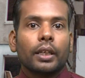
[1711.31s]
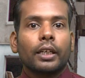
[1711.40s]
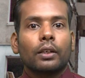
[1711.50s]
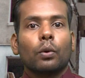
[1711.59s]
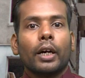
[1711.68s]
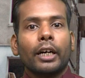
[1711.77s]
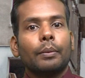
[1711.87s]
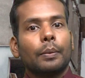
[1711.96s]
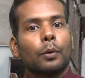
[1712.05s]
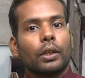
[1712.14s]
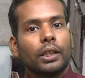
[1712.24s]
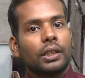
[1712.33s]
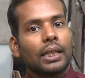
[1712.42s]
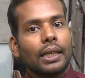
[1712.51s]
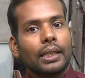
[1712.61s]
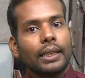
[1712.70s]
required before
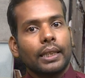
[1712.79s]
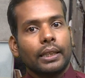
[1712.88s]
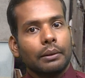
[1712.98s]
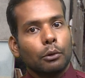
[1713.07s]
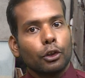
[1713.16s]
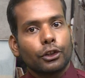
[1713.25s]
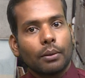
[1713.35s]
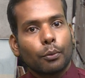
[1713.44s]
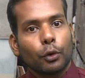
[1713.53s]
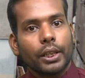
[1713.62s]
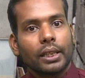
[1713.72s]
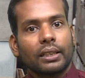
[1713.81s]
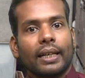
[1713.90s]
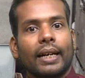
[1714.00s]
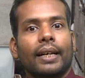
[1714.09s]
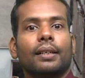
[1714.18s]
starting a demolition project
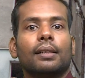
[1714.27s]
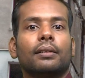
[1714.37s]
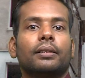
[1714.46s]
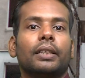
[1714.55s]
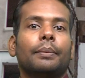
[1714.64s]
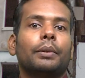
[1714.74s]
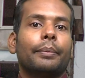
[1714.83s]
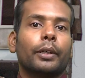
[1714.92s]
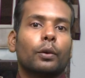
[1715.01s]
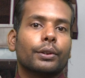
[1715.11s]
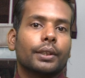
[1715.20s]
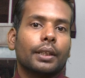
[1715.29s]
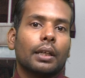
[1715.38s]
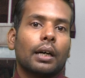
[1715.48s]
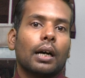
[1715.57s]
and safety precaution